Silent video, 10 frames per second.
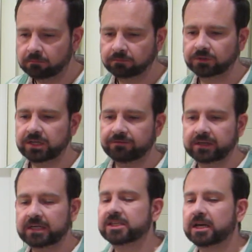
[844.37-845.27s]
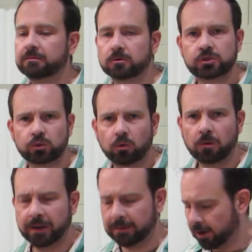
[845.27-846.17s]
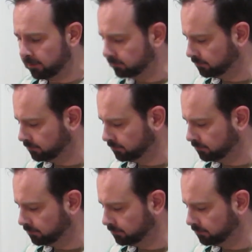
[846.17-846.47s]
See if it needs any more salt or pepper.